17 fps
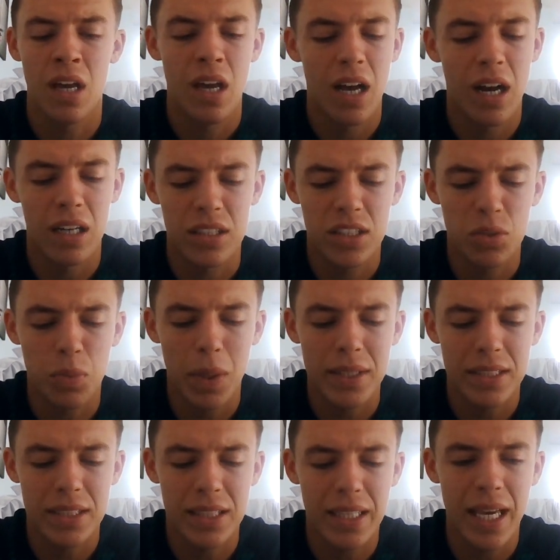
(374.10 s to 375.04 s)
at
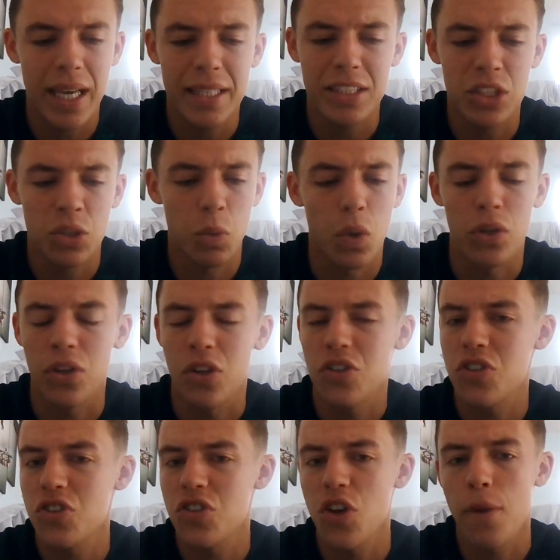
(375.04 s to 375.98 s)
28-1. There's
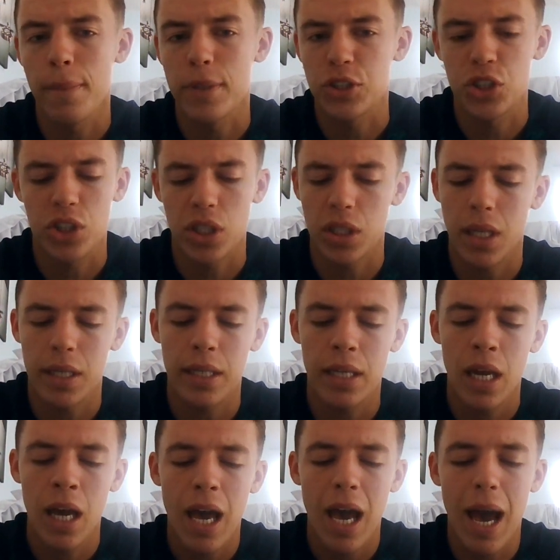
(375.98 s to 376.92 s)
so much to like
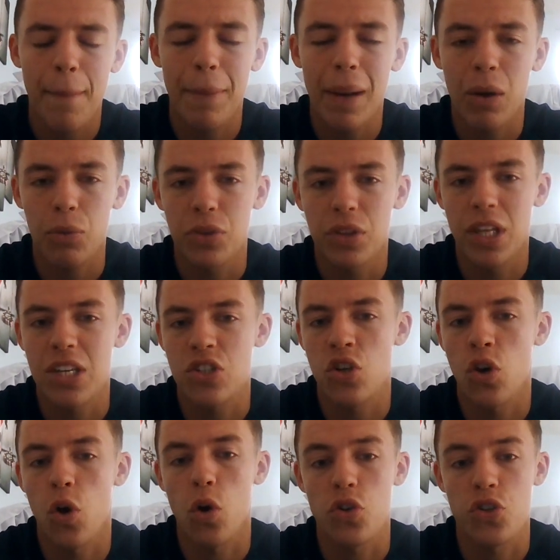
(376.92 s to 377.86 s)
about this
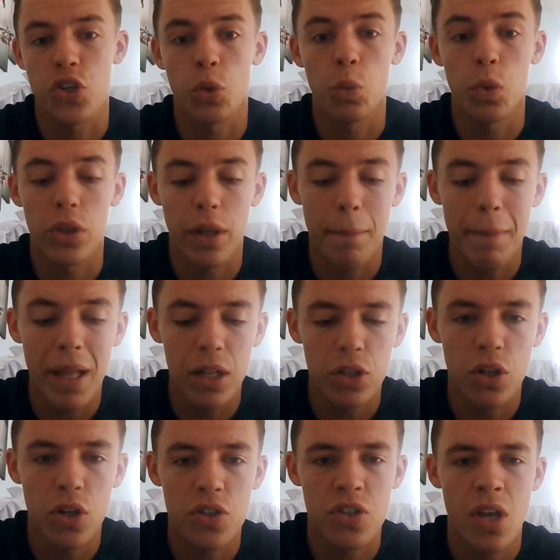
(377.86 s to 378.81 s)
horse, who won the
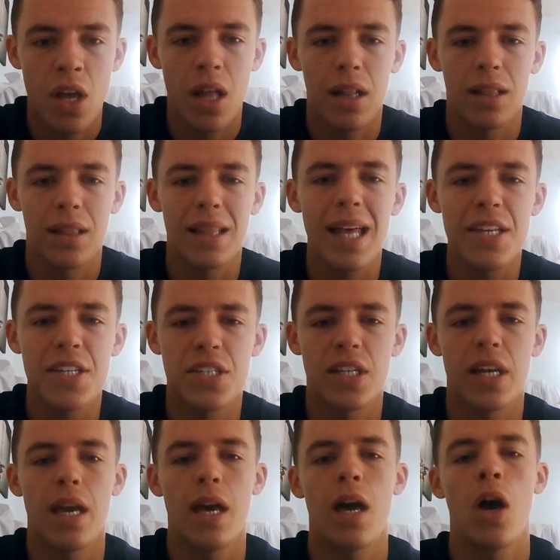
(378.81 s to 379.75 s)
Melrose last
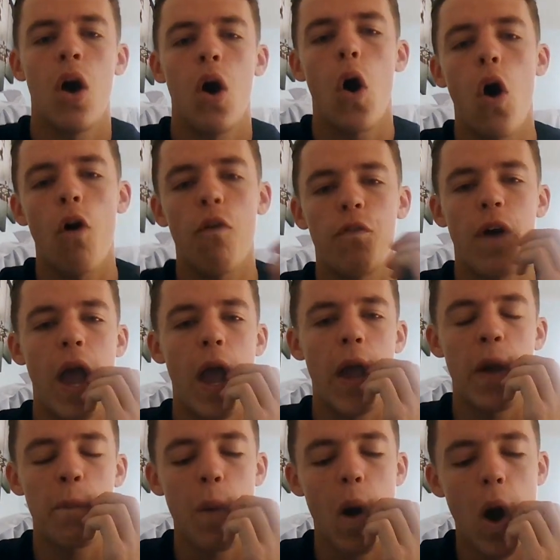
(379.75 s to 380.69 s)
year off
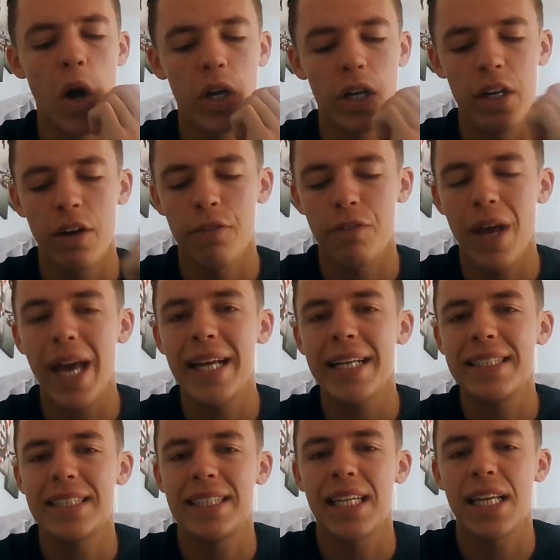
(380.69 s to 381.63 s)
a mark of
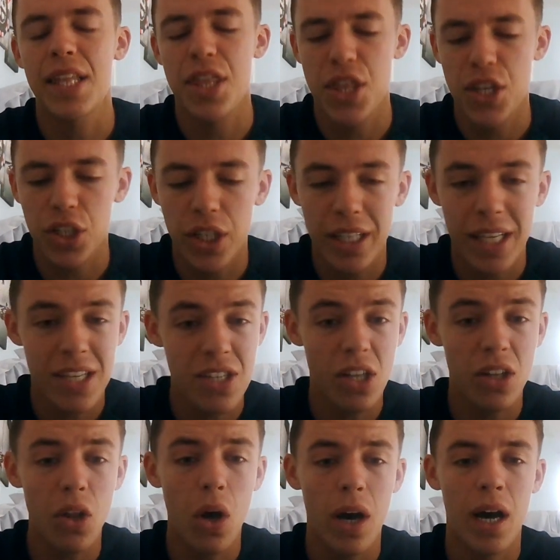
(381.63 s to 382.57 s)
83. He's a
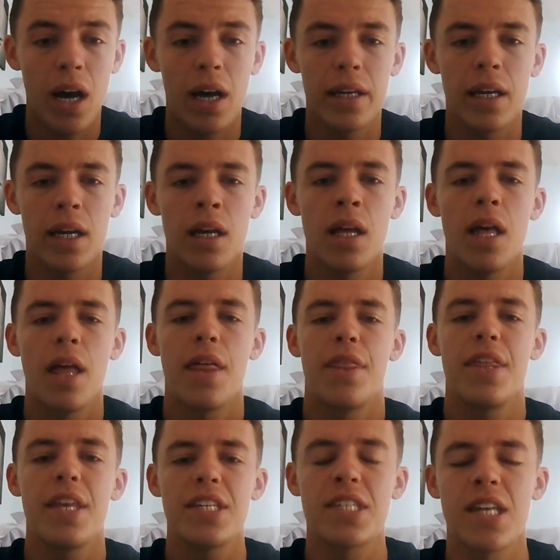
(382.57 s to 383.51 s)
lot higher
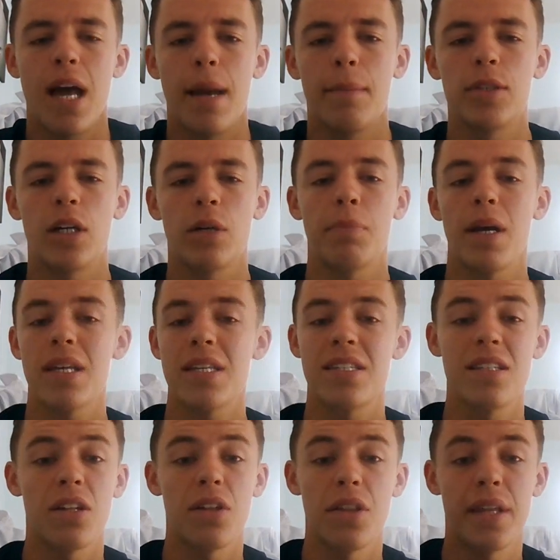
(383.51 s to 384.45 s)
this time around, but I
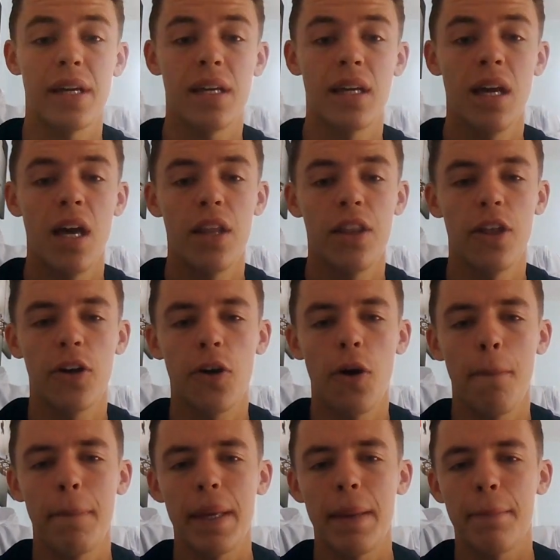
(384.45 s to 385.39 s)
still think there
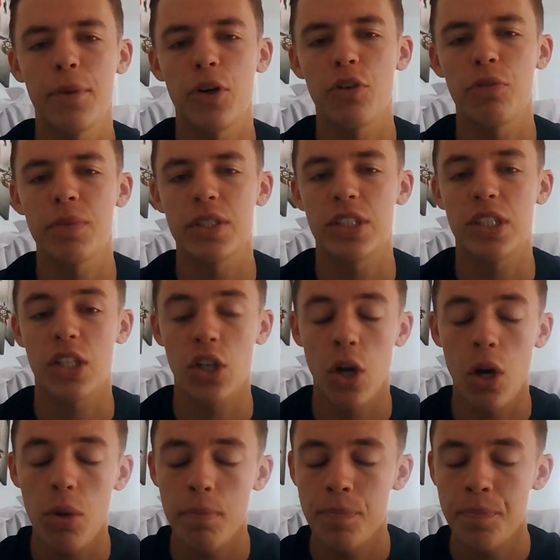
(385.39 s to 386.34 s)
could be improvement to
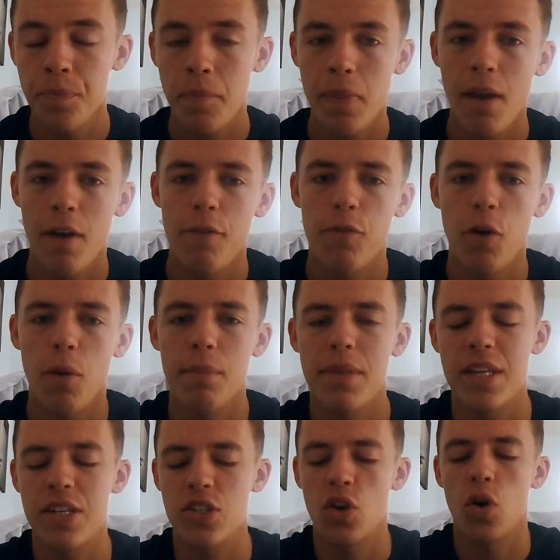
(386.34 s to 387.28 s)
come from
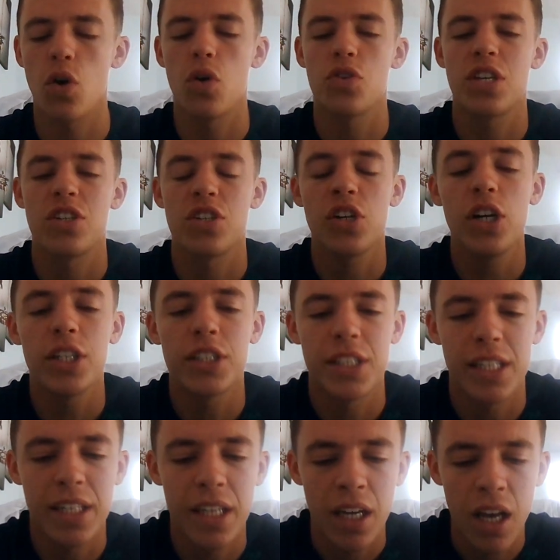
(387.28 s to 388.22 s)
this horse. He's
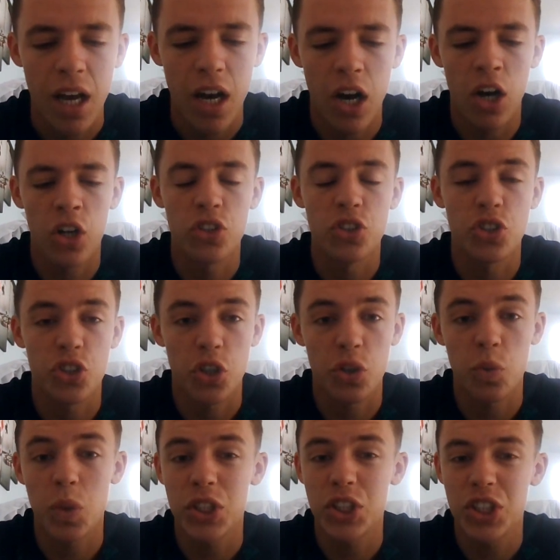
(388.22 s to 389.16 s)
rated 100,
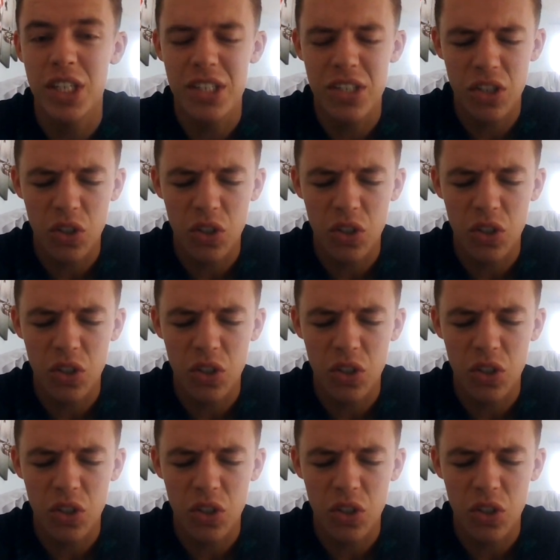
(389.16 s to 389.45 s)
which is